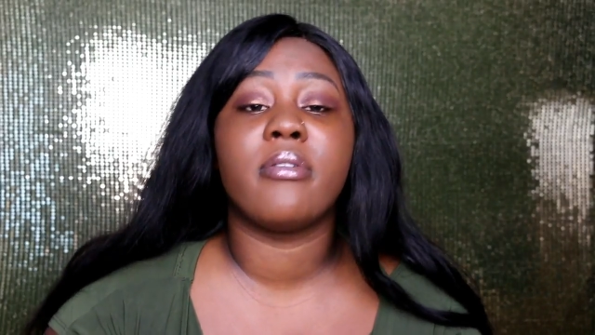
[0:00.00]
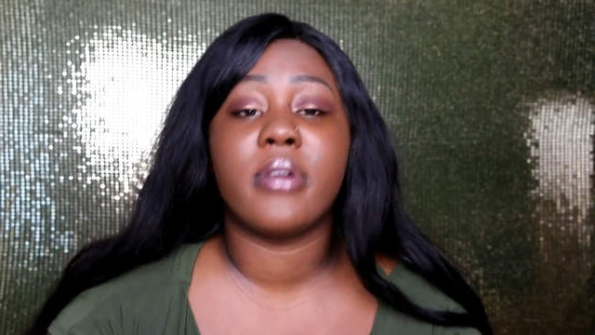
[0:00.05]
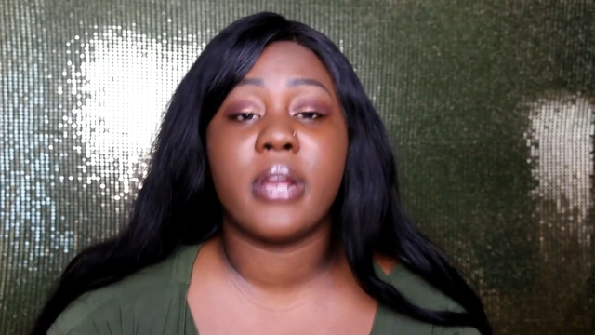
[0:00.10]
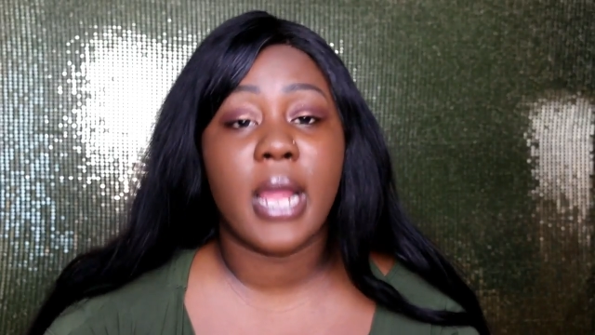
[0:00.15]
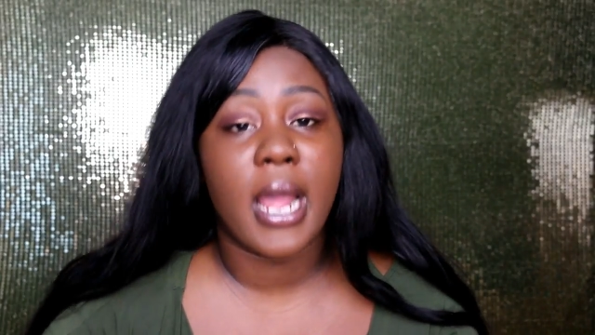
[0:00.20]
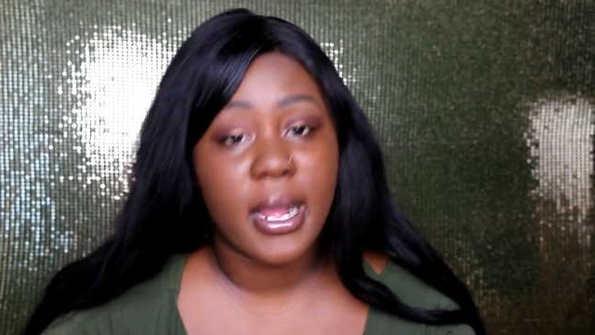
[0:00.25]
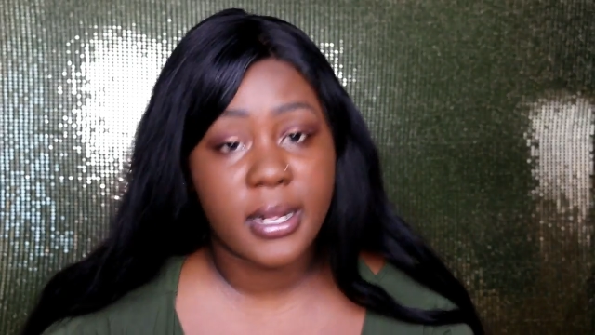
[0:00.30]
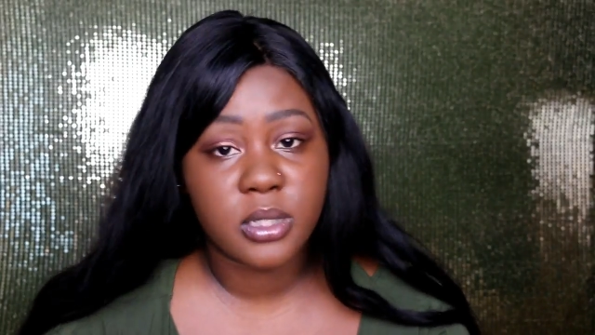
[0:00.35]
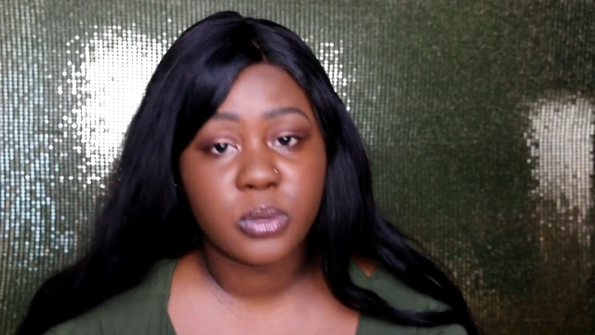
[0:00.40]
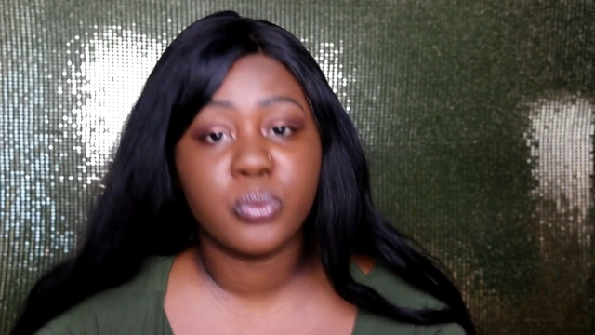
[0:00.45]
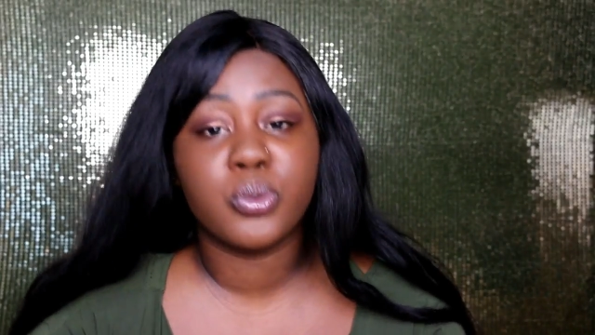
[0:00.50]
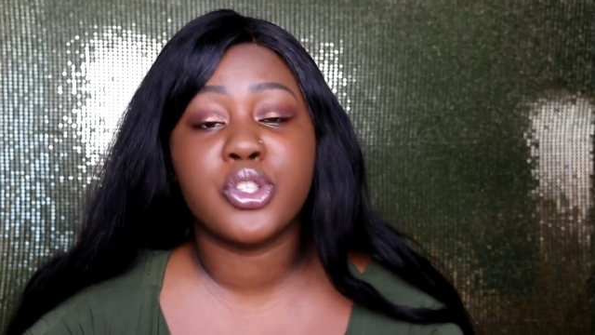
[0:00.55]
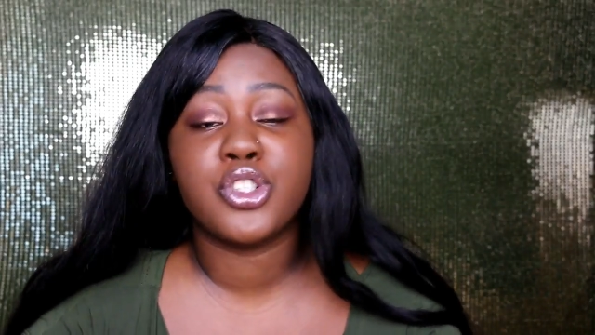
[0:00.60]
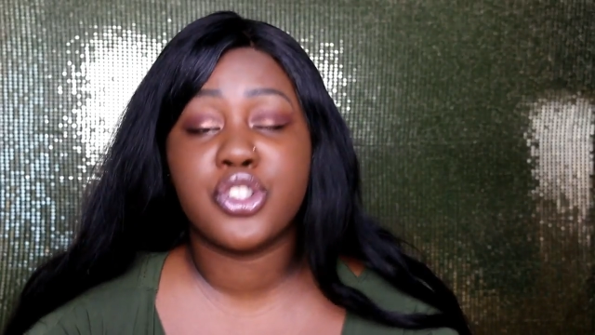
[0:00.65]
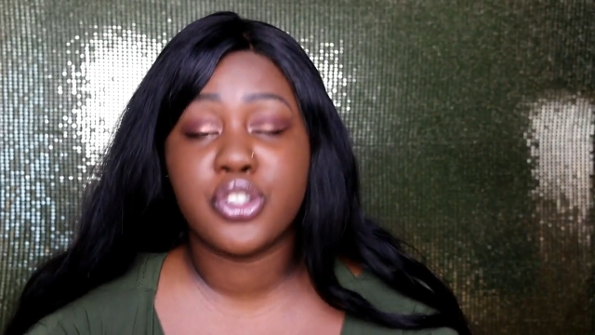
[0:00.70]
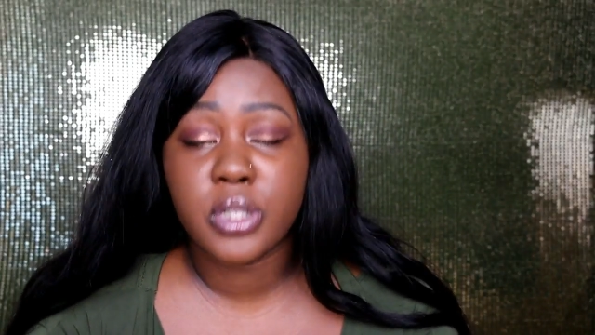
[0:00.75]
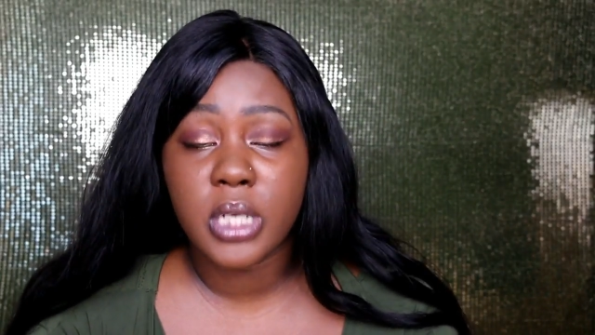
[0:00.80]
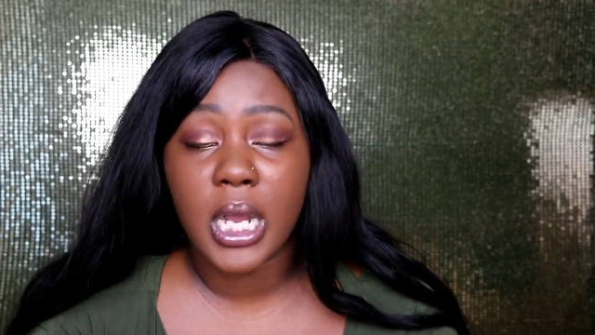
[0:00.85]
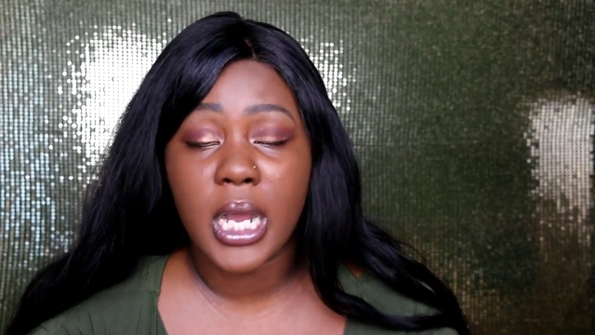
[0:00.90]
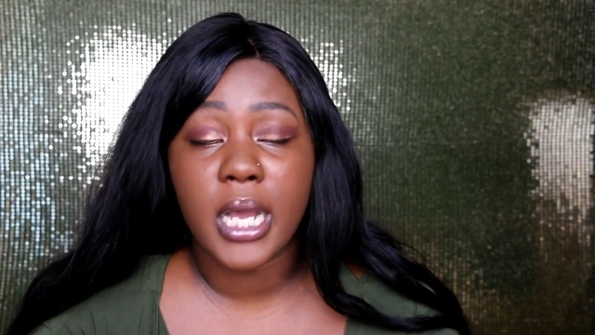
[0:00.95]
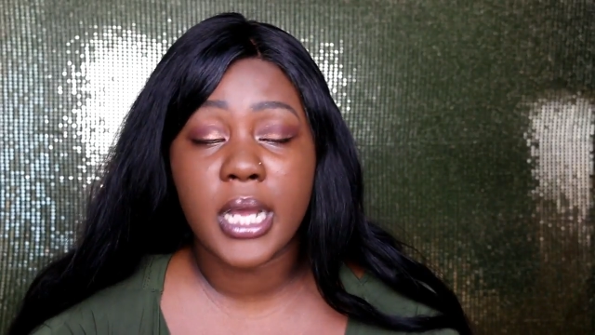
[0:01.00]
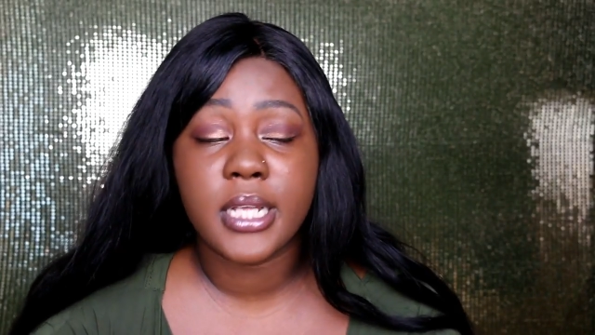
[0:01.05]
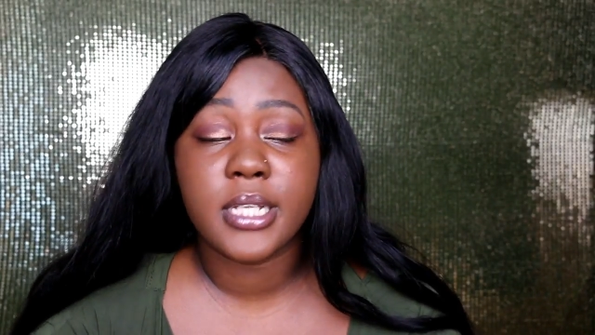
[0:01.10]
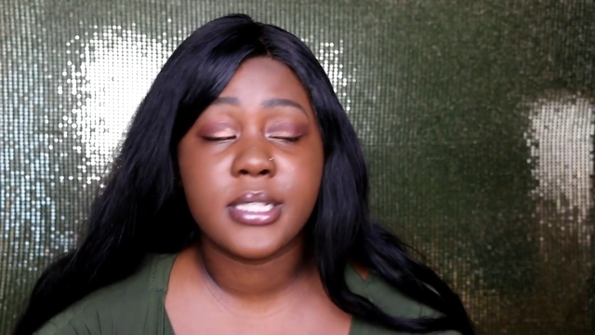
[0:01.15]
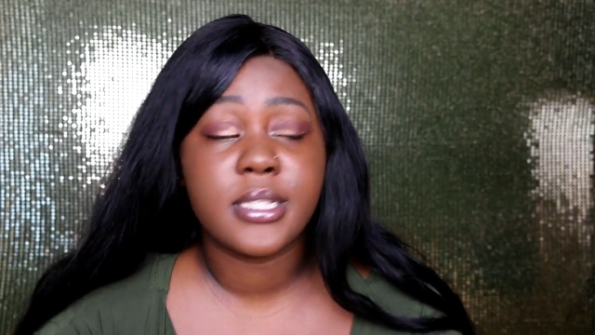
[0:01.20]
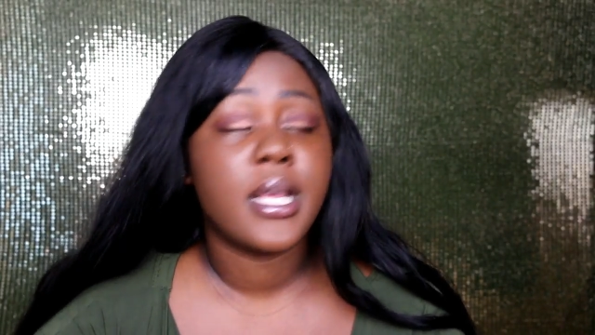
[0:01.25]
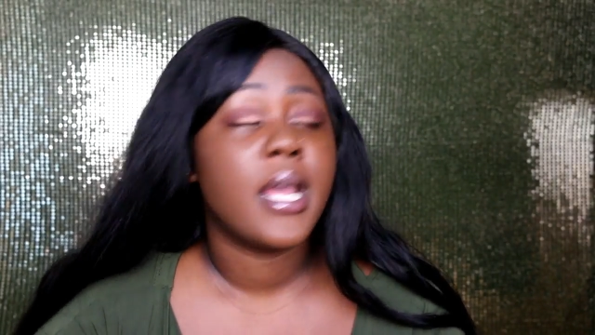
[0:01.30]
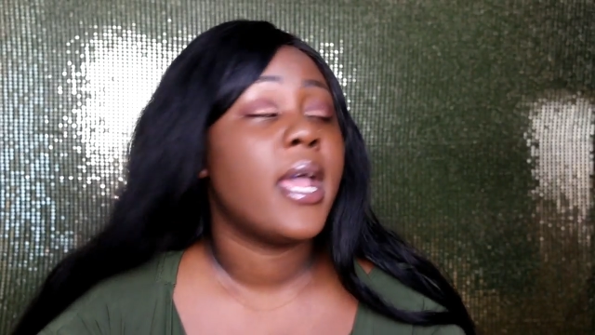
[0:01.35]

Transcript: react with you guys,